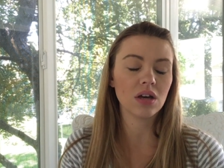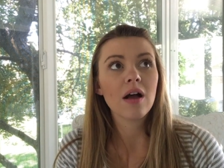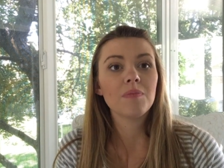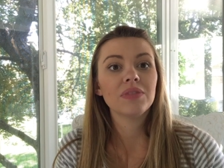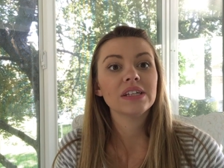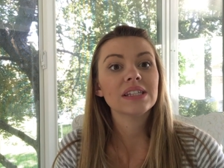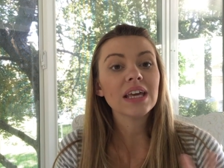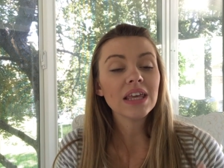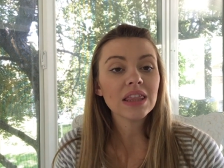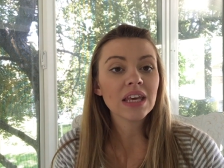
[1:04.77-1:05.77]
Um, the
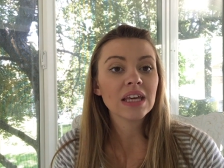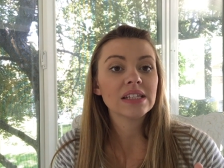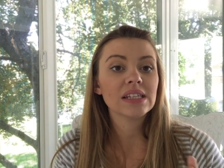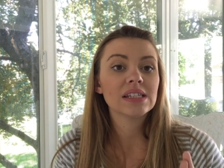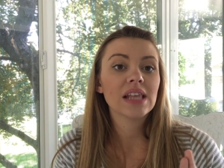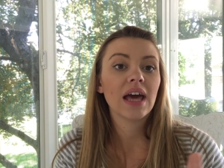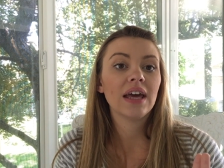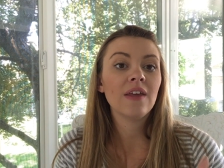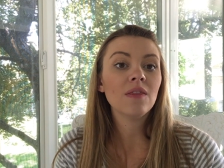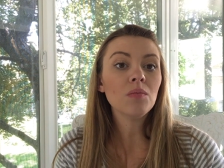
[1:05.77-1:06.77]
second thing is, is that
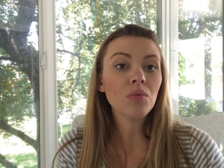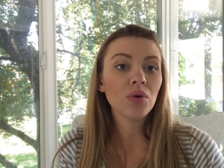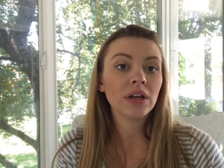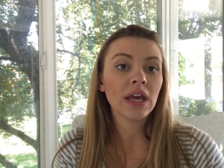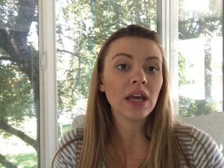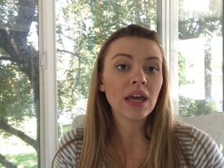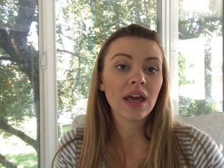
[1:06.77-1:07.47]
in the morning,